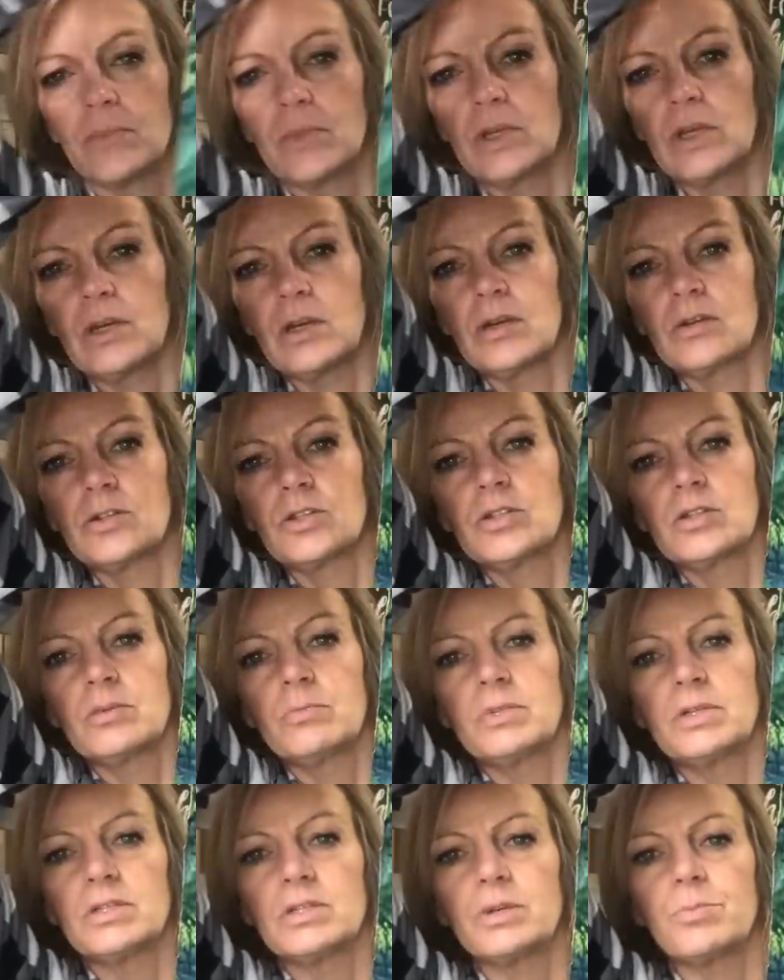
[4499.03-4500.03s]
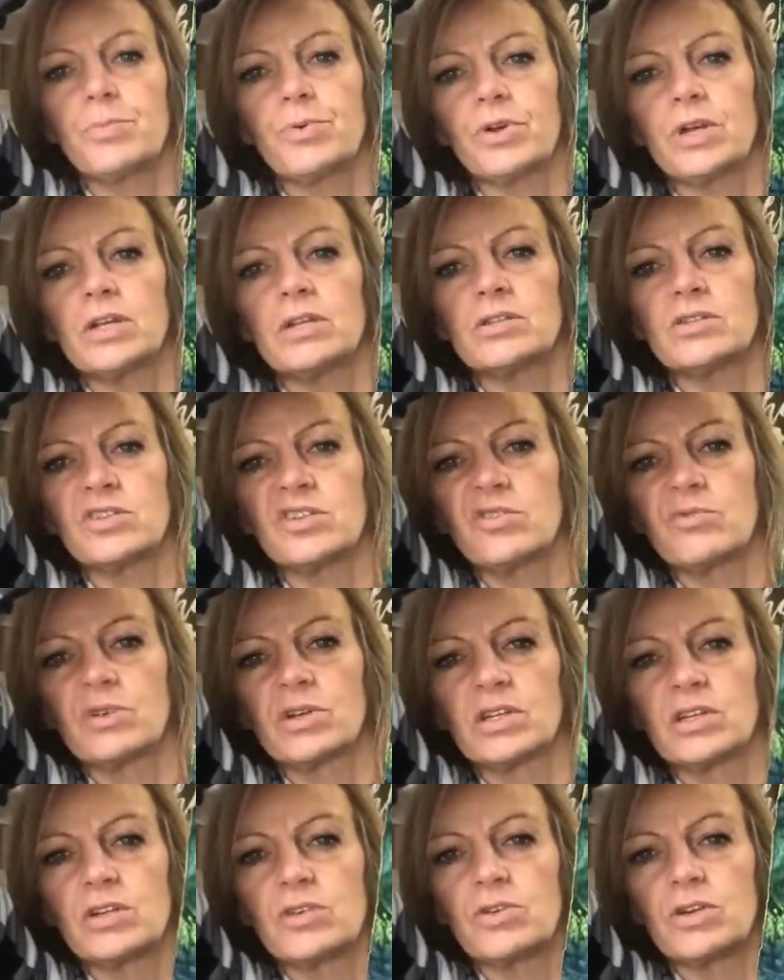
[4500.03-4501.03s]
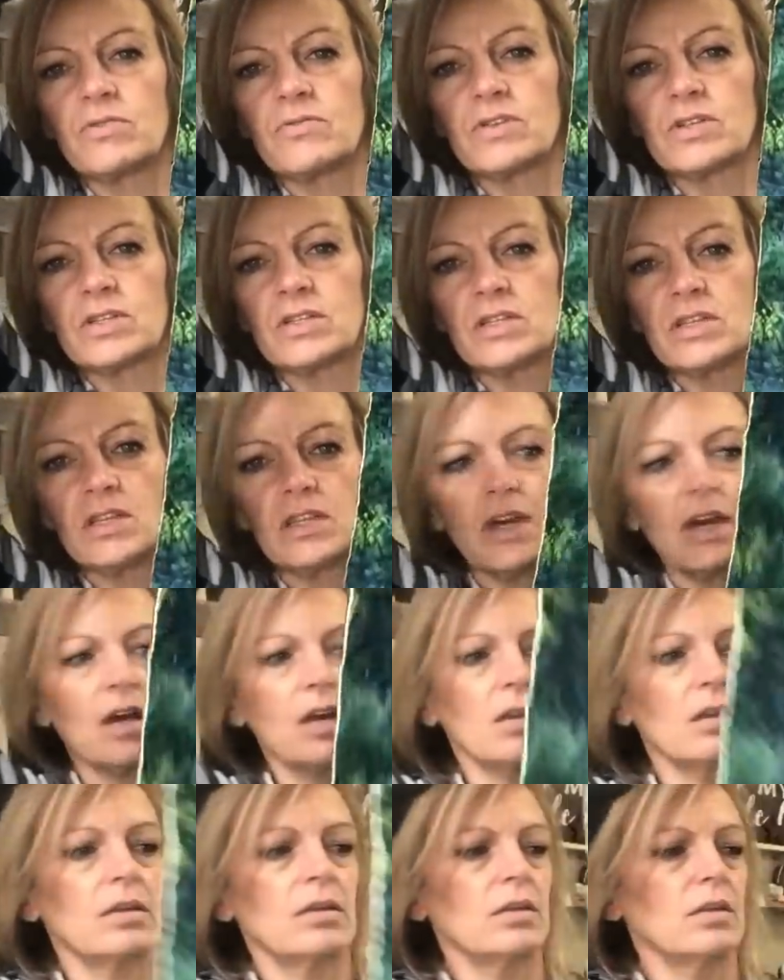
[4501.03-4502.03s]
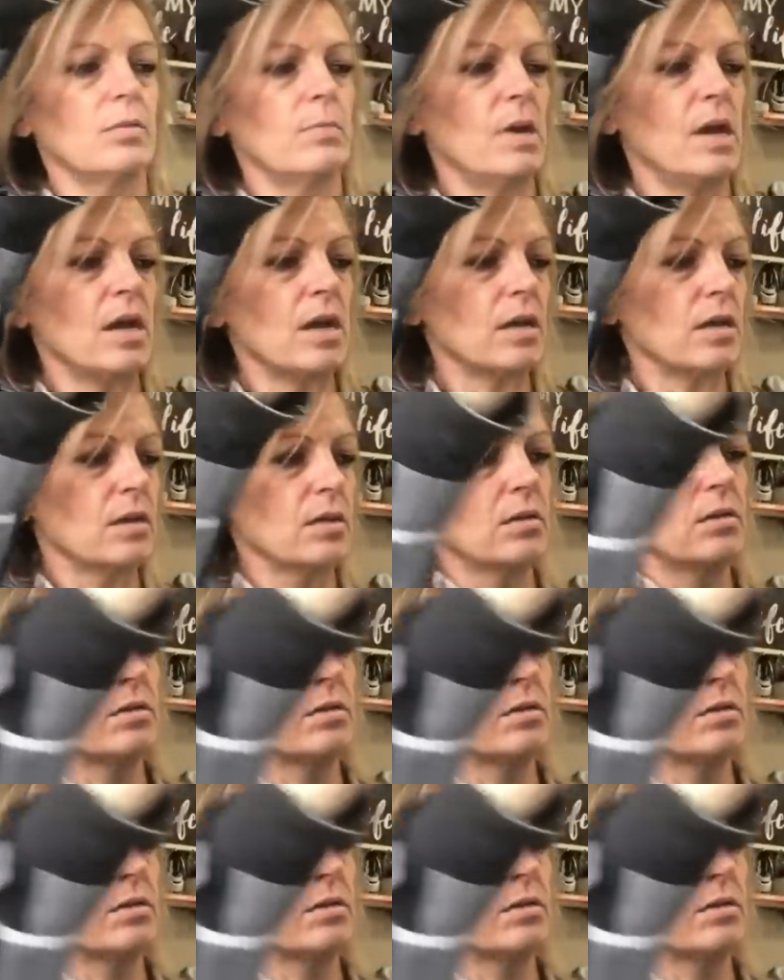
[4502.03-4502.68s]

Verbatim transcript: uh, just a busy print, so you really don't even see that on the back.